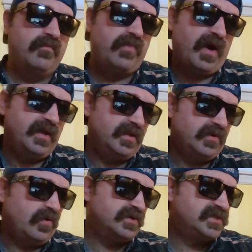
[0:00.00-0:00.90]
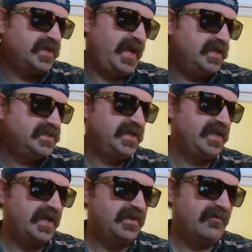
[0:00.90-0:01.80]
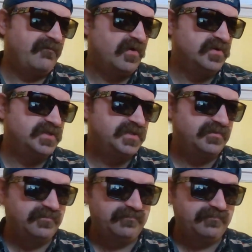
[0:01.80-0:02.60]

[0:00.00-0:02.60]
But Lois Lane is in like the first